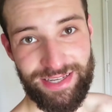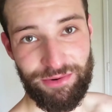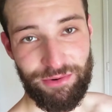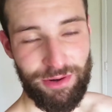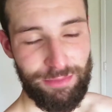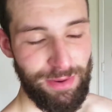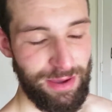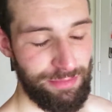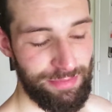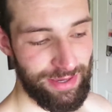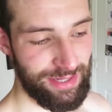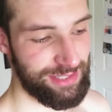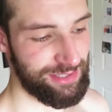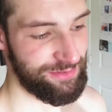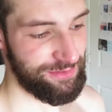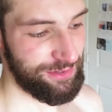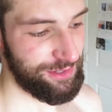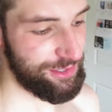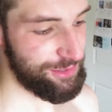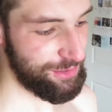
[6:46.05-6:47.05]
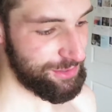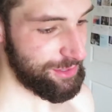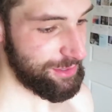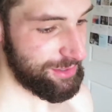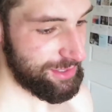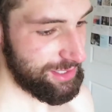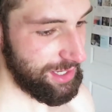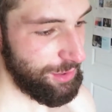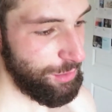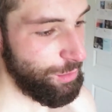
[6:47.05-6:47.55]
Like, one of my biggest fears was
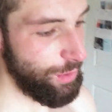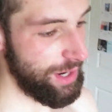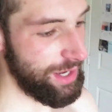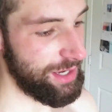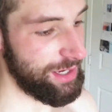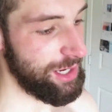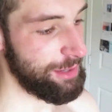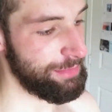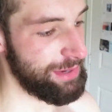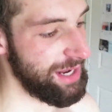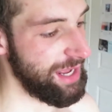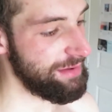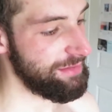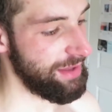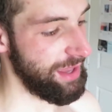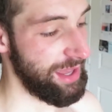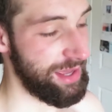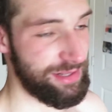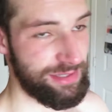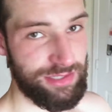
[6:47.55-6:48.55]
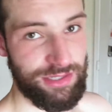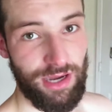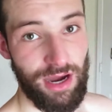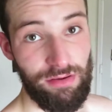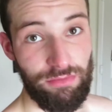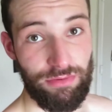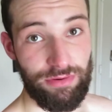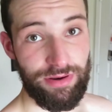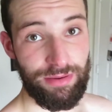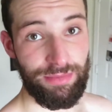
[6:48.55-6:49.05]
always like waking up and having ants
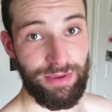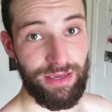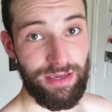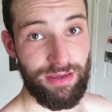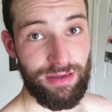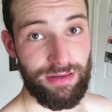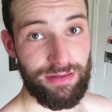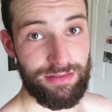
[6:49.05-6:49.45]
covering me.